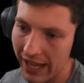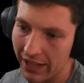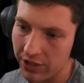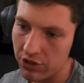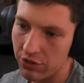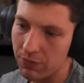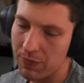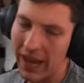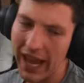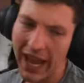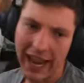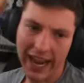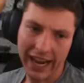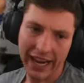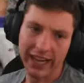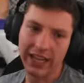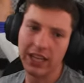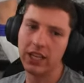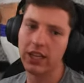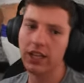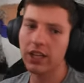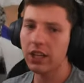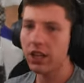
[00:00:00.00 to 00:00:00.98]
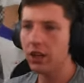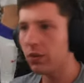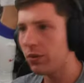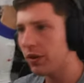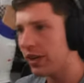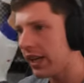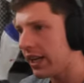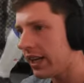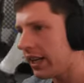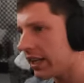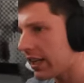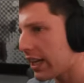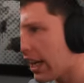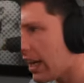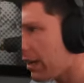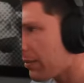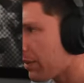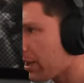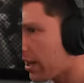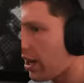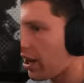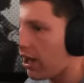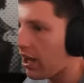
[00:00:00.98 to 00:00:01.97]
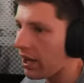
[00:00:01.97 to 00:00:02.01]
to bounce back. We need to
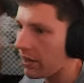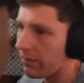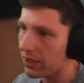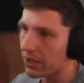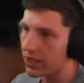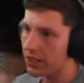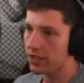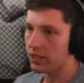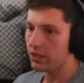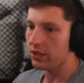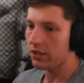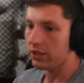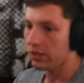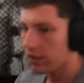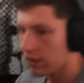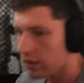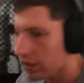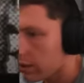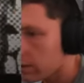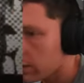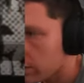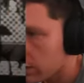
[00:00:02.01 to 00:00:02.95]
keep climbing.